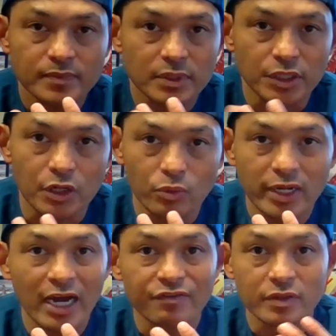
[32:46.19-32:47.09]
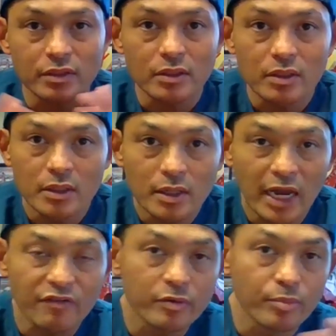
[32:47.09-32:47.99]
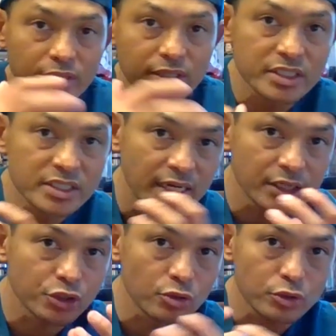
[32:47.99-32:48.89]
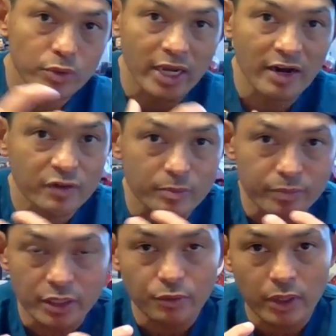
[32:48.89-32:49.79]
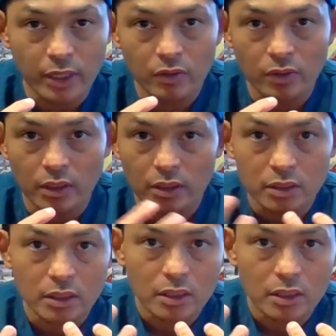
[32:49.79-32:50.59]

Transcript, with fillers: You know, we'd have to everybody's schedules would have to meet around like yeah.